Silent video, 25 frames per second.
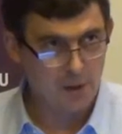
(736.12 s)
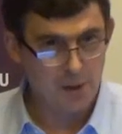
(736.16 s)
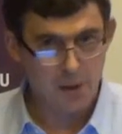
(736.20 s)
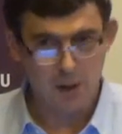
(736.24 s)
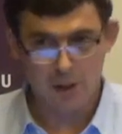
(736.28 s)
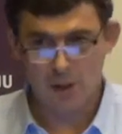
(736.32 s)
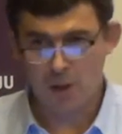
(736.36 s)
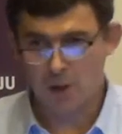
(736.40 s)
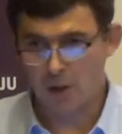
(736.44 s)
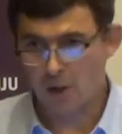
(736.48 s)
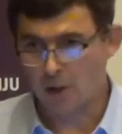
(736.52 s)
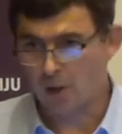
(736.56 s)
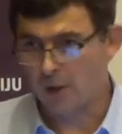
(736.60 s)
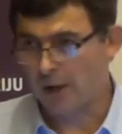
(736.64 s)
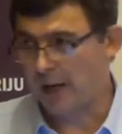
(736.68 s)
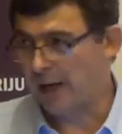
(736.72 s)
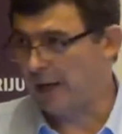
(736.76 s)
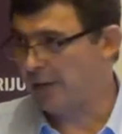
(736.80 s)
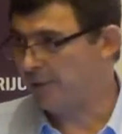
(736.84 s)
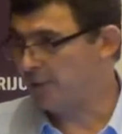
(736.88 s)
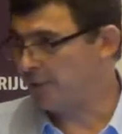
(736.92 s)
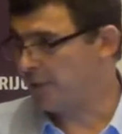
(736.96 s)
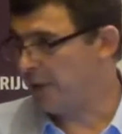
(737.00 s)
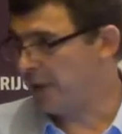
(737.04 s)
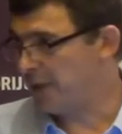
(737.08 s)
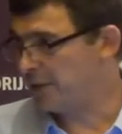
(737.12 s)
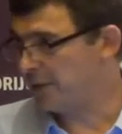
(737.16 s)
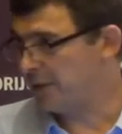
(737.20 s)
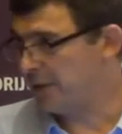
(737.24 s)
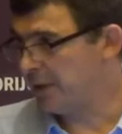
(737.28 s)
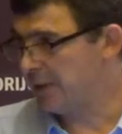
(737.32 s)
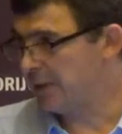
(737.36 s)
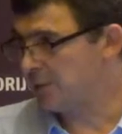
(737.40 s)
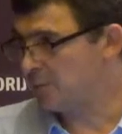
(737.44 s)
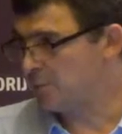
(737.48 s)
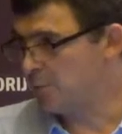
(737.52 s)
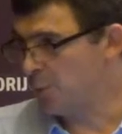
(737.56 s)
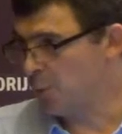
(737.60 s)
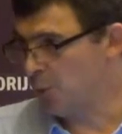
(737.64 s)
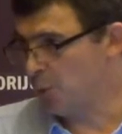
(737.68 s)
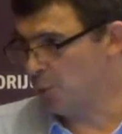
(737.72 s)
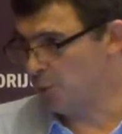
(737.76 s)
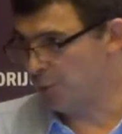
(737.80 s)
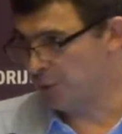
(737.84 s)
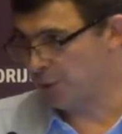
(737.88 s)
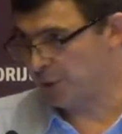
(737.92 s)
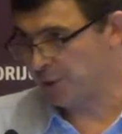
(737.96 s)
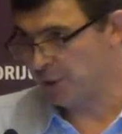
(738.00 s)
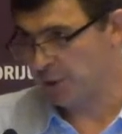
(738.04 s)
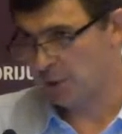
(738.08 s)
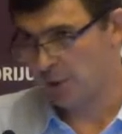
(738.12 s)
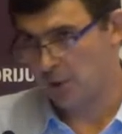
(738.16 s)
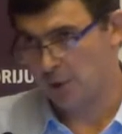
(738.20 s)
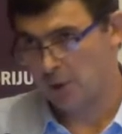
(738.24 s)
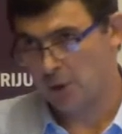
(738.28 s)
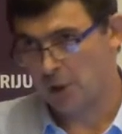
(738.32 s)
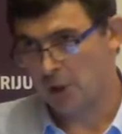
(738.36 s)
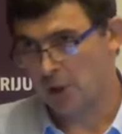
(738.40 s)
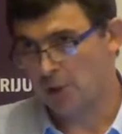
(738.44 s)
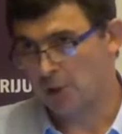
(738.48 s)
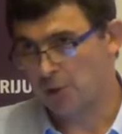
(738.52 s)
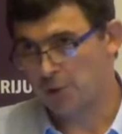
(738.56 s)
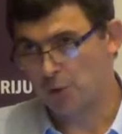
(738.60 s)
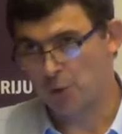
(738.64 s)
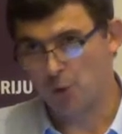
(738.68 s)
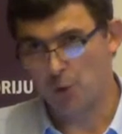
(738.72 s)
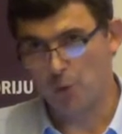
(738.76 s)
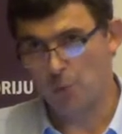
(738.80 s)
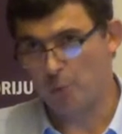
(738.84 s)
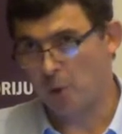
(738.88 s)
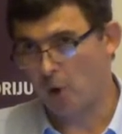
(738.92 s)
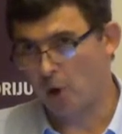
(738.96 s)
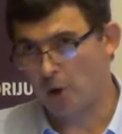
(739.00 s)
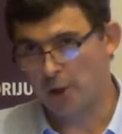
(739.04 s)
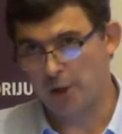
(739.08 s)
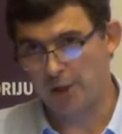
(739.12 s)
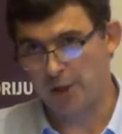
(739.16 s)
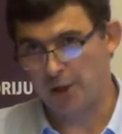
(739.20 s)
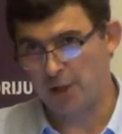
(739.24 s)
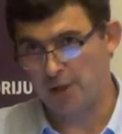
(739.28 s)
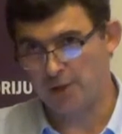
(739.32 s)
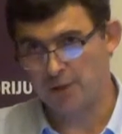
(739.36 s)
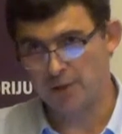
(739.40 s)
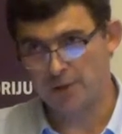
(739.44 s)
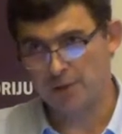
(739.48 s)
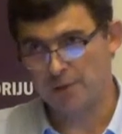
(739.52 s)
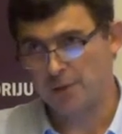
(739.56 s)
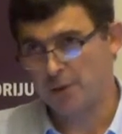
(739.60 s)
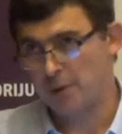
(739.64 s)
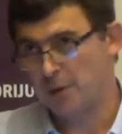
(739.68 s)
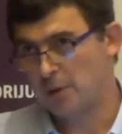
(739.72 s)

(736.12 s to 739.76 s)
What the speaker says: And then it moved to parties,